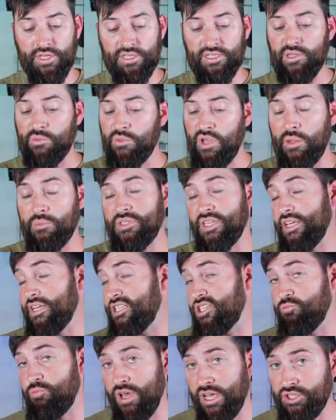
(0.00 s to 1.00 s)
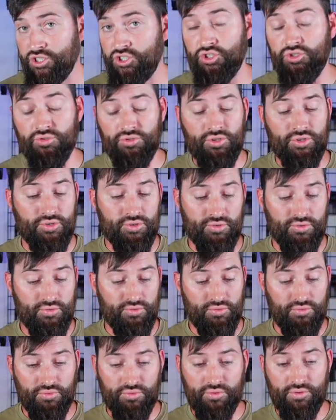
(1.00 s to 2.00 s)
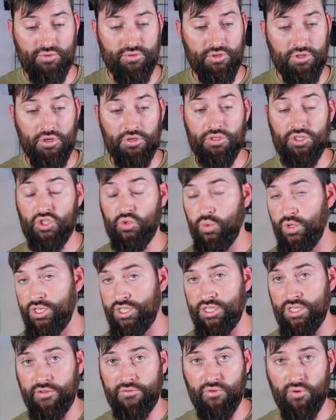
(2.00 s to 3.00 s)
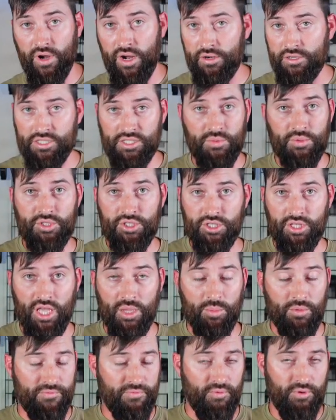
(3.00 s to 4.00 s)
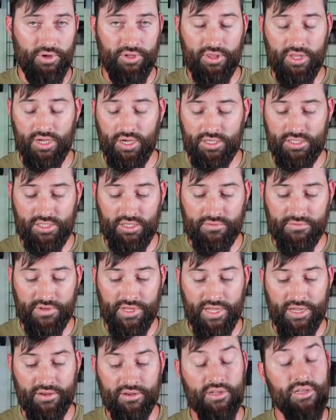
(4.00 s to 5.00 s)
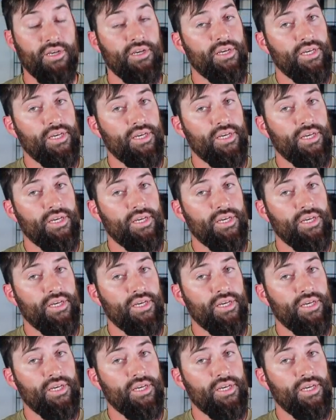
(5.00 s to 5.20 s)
Sometimes they expect you to, you know, to switch stuff around and see what you like before you lock stuff down.